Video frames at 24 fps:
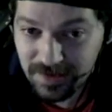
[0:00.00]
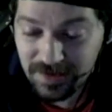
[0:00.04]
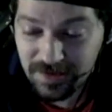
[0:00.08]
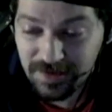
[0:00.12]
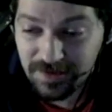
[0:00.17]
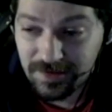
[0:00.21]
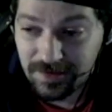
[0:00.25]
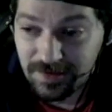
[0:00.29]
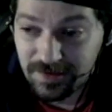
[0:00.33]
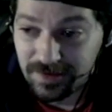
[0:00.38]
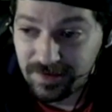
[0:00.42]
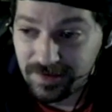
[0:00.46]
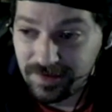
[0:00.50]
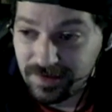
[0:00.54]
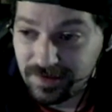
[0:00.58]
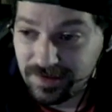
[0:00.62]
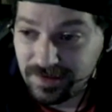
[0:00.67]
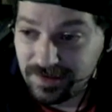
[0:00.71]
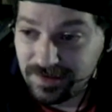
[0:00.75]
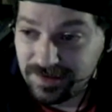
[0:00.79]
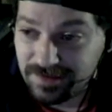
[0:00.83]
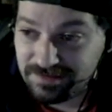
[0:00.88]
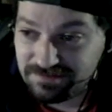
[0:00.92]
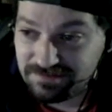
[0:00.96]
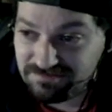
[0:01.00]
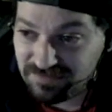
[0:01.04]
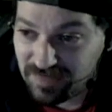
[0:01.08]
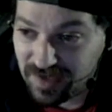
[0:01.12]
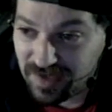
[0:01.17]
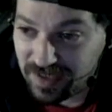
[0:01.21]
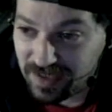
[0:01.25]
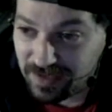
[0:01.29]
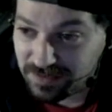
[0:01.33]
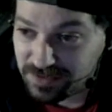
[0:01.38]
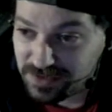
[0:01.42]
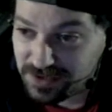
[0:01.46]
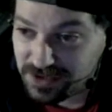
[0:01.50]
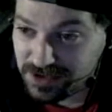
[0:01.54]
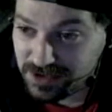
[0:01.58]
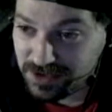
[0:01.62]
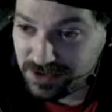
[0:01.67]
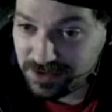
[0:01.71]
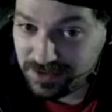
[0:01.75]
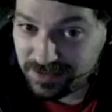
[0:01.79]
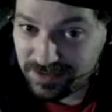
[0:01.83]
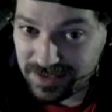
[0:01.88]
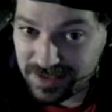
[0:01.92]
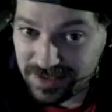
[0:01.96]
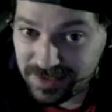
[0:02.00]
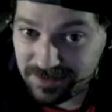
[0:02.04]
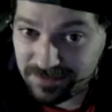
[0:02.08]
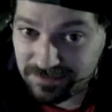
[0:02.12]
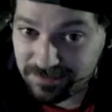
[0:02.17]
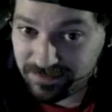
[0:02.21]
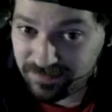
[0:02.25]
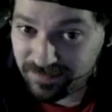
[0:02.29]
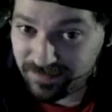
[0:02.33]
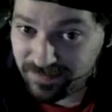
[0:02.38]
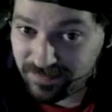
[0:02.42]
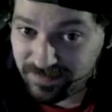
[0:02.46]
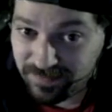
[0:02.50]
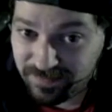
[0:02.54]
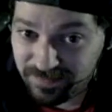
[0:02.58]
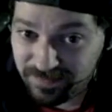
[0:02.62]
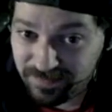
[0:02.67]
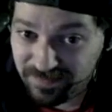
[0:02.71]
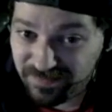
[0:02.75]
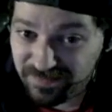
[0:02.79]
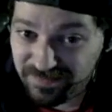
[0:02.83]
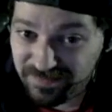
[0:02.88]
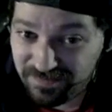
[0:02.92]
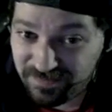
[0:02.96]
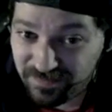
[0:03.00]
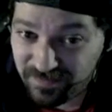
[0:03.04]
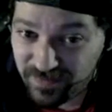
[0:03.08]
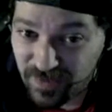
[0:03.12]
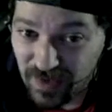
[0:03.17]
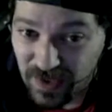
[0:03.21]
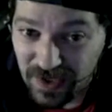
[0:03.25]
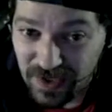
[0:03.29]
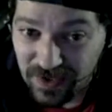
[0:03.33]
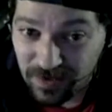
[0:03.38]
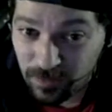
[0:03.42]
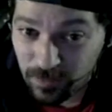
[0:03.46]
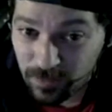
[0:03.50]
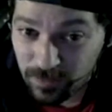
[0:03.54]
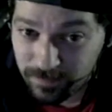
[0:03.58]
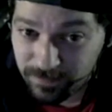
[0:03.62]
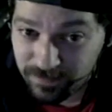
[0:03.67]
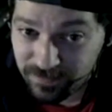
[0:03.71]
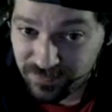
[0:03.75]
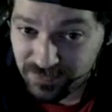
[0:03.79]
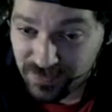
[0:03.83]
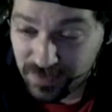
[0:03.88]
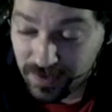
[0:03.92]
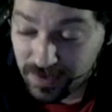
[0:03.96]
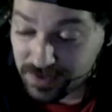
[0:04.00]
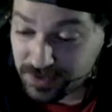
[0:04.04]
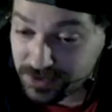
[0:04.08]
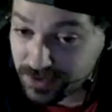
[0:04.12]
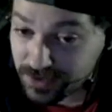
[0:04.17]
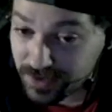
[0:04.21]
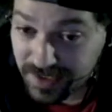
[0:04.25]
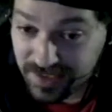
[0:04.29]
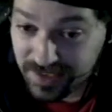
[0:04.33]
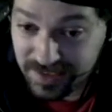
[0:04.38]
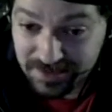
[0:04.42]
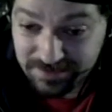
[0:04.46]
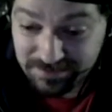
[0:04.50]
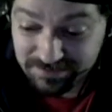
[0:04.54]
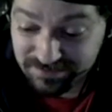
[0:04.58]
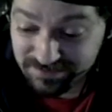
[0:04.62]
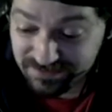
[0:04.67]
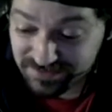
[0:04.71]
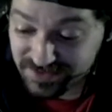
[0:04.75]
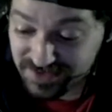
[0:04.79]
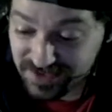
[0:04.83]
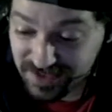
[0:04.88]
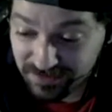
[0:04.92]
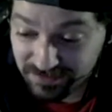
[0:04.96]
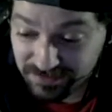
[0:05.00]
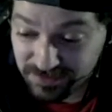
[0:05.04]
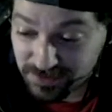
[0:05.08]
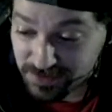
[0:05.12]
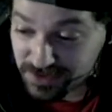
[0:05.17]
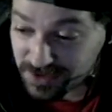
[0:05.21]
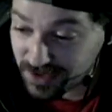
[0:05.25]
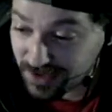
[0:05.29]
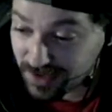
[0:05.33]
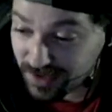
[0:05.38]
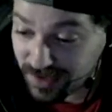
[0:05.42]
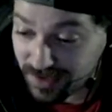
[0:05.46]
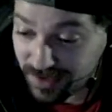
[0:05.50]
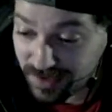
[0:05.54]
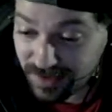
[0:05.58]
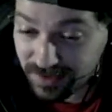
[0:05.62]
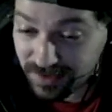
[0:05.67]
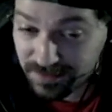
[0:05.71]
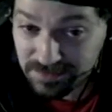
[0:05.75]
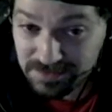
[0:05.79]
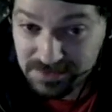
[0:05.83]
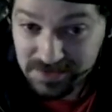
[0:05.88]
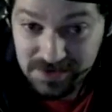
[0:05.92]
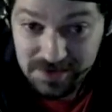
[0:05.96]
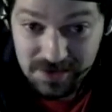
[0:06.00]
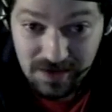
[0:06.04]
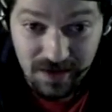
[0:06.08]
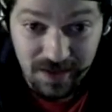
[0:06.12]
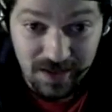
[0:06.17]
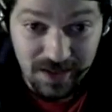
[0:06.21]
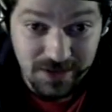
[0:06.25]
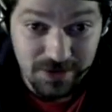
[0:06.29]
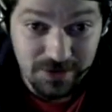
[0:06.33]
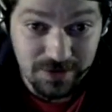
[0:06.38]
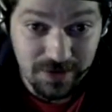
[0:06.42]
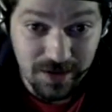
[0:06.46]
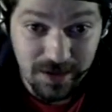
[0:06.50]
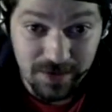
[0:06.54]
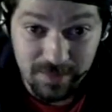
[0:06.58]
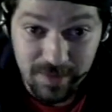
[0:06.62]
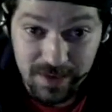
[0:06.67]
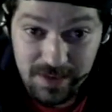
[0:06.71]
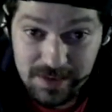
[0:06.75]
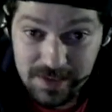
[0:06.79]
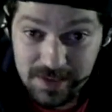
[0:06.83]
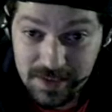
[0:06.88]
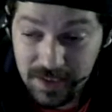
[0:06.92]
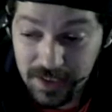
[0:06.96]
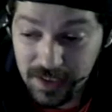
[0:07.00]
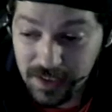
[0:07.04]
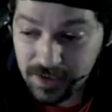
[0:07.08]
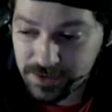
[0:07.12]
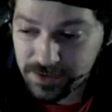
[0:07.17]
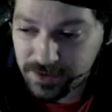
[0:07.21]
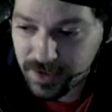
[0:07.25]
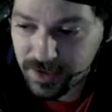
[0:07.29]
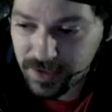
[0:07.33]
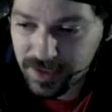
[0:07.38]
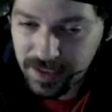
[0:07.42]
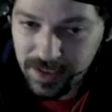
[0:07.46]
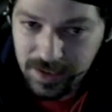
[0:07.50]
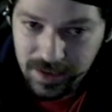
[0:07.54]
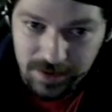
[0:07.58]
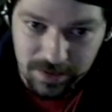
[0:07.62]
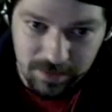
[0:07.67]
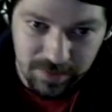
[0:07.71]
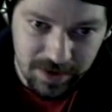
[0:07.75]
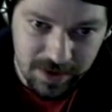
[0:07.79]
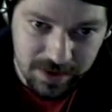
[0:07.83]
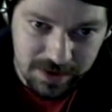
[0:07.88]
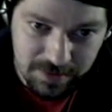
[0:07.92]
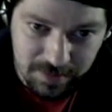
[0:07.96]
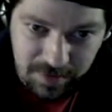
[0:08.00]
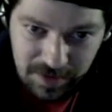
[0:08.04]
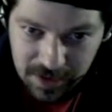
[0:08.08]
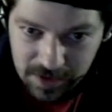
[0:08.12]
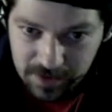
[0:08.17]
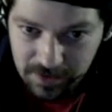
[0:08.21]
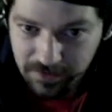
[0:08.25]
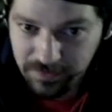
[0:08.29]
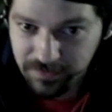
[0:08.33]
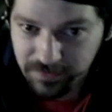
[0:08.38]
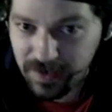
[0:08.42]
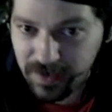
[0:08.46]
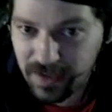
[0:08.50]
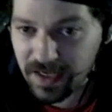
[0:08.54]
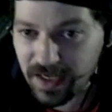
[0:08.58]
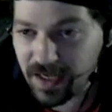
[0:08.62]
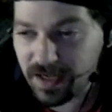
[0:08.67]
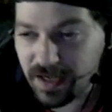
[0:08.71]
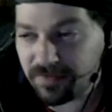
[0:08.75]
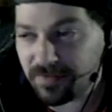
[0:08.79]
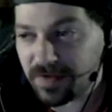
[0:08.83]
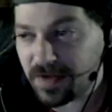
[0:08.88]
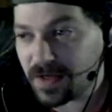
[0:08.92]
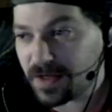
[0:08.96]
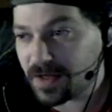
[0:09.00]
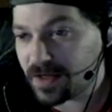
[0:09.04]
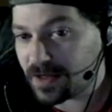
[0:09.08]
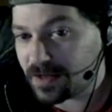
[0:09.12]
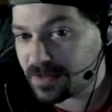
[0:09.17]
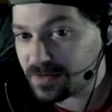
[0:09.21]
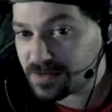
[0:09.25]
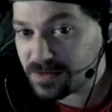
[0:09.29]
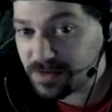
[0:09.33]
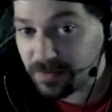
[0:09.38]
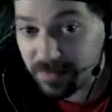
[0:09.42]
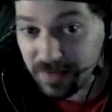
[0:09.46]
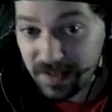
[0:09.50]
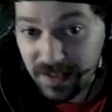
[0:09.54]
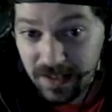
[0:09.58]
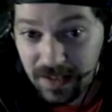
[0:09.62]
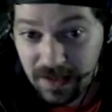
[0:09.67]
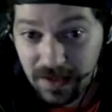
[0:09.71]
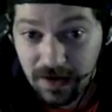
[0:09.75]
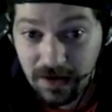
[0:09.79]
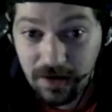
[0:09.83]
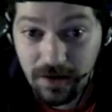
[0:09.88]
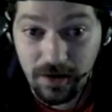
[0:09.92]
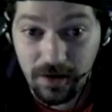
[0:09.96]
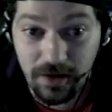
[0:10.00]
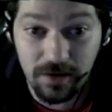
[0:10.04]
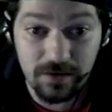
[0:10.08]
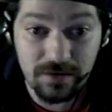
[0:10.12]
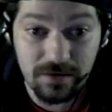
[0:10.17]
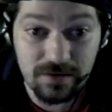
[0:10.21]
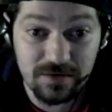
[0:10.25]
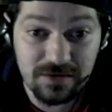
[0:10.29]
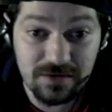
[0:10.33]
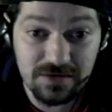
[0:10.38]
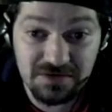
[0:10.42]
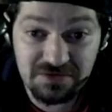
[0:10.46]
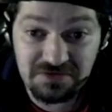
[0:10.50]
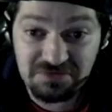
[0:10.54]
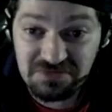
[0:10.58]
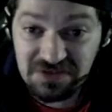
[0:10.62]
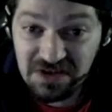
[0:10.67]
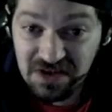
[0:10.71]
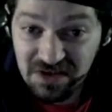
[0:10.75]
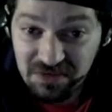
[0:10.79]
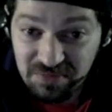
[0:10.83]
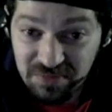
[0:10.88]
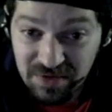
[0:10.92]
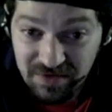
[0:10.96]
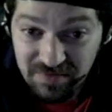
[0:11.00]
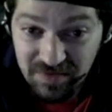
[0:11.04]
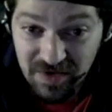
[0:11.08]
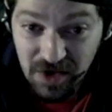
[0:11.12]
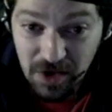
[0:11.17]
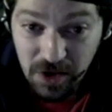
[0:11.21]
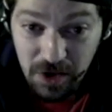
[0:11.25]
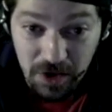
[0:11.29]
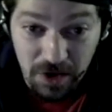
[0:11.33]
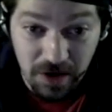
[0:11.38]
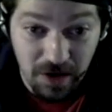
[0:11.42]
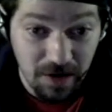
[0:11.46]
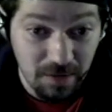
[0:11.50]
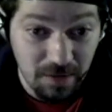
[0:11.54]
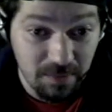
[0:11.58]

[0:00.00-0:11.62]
Absolutely vile. I tried it several times. I tried mixing it. I tried adding a bit of tobacco flavour, something else, a bit of a herby flavour to it.